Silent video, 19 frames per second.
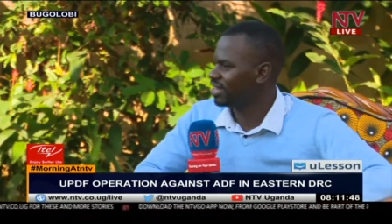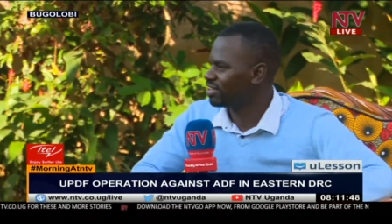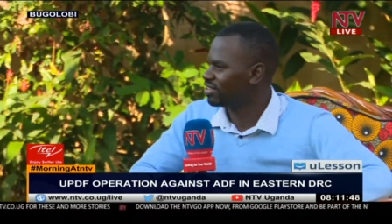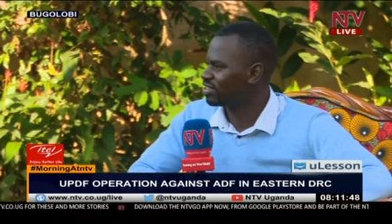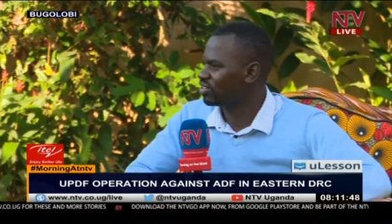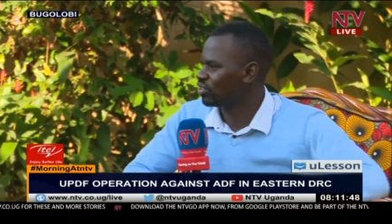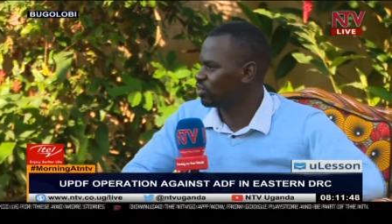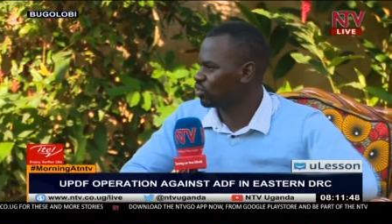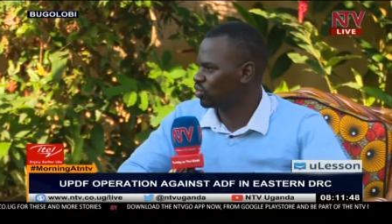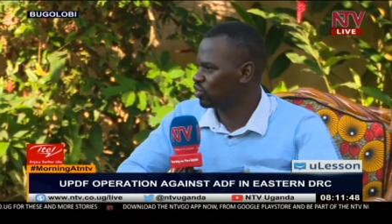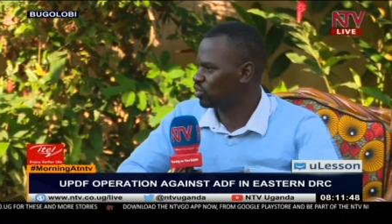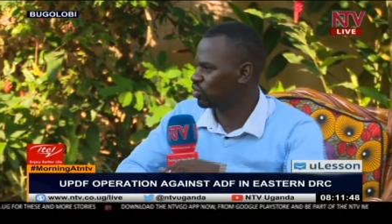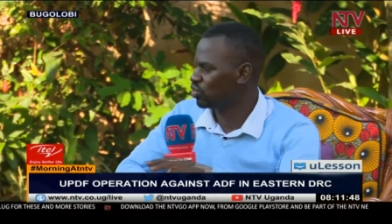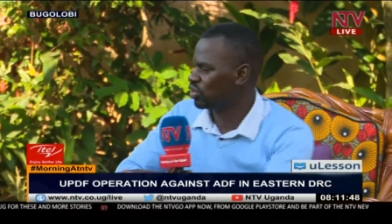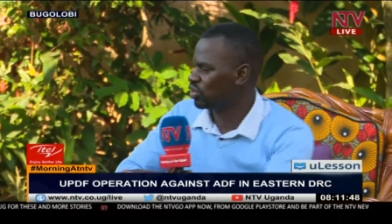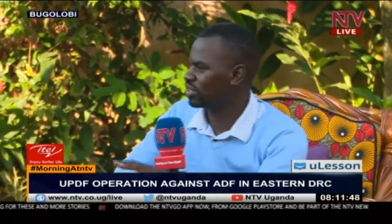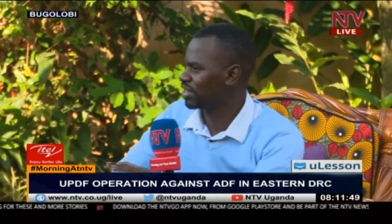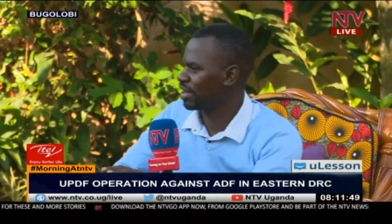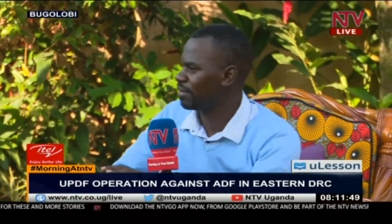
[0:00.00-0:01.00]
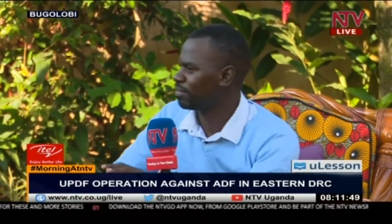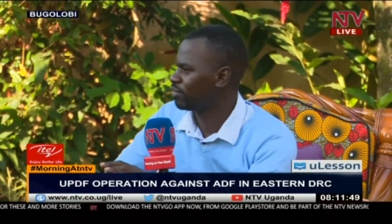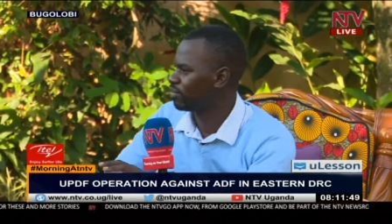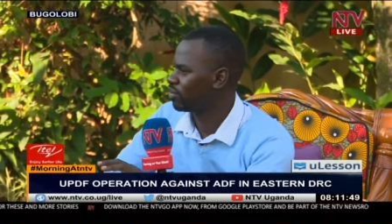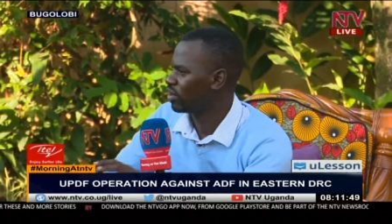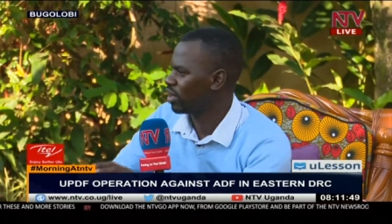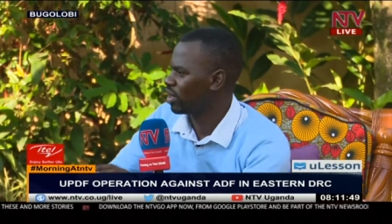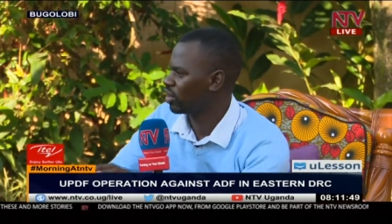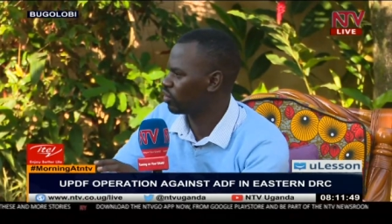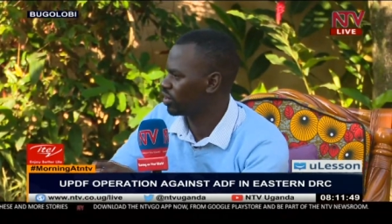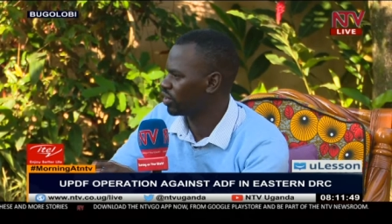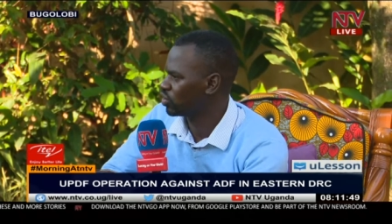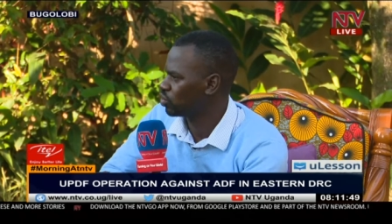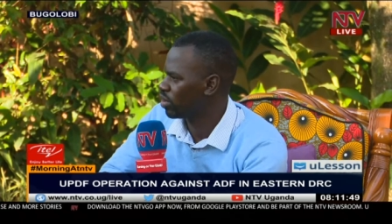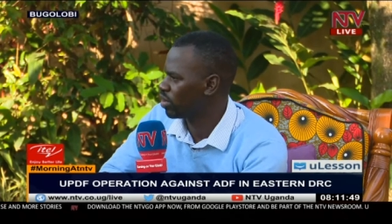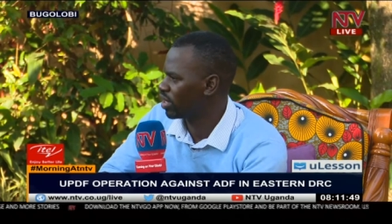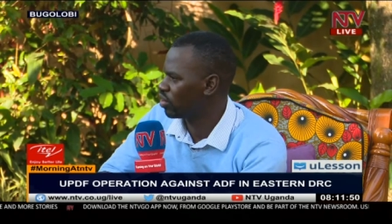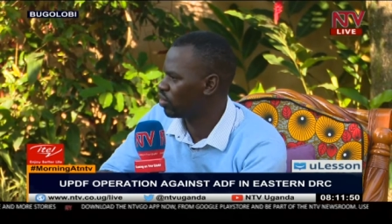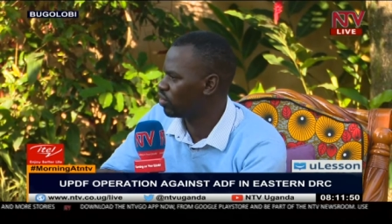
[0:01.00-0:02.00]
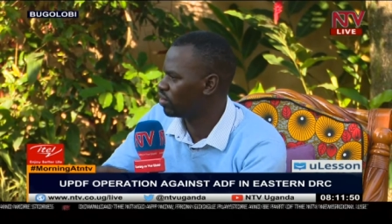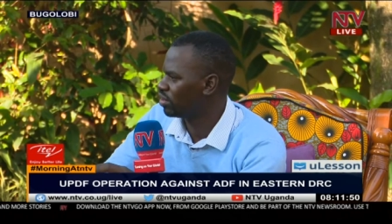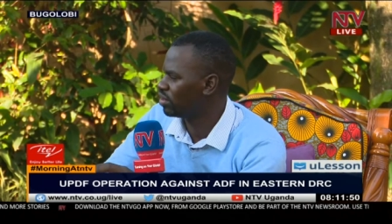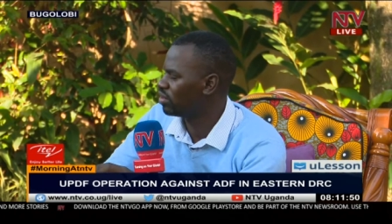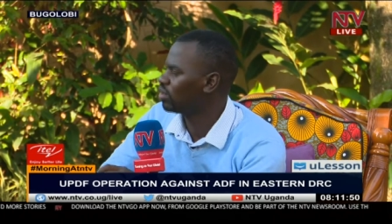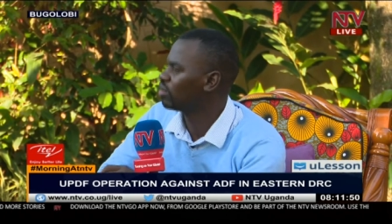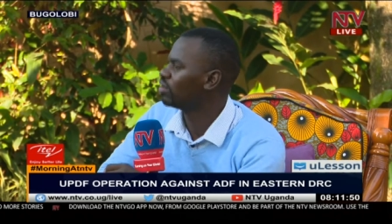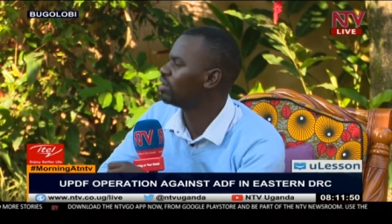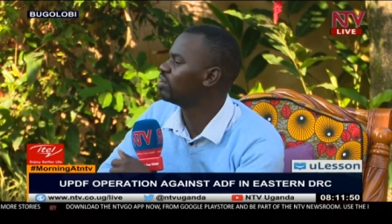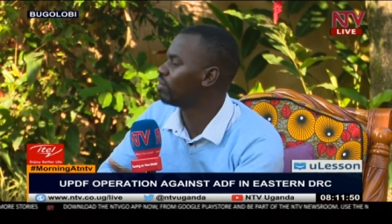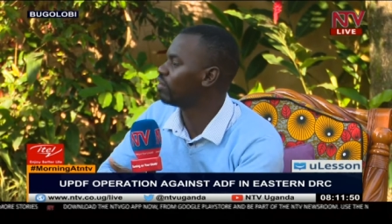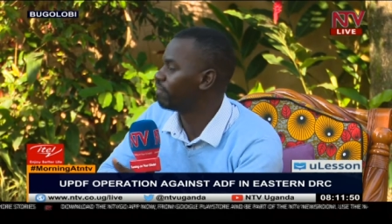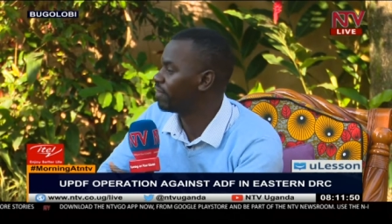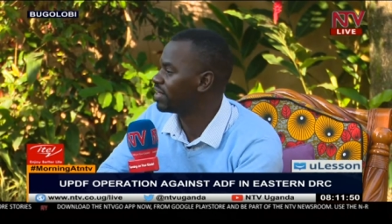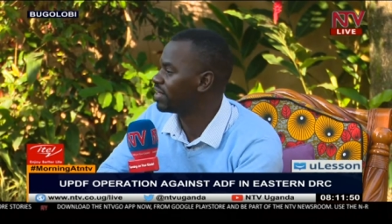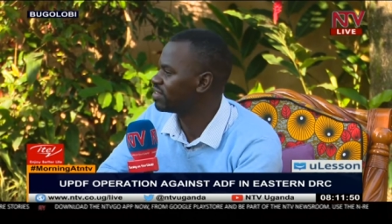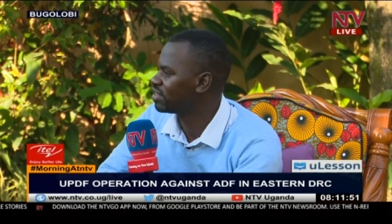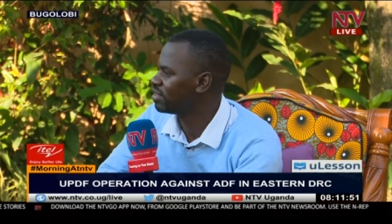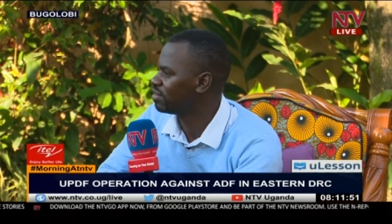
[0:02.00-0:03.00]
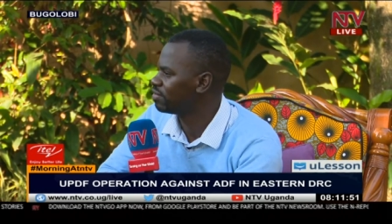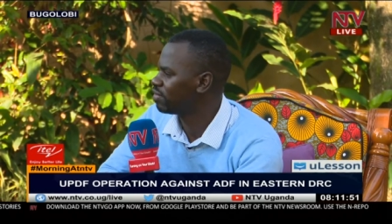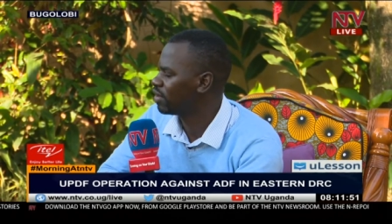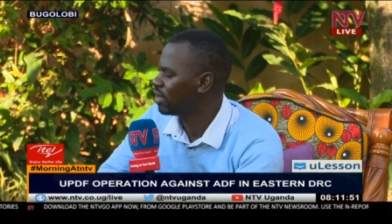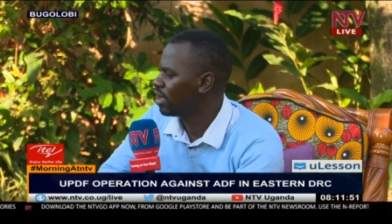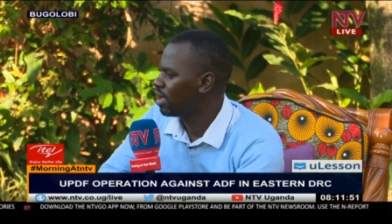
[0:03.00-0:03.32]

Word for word: yes, you're doing some uh, great work on in the, in the offensive,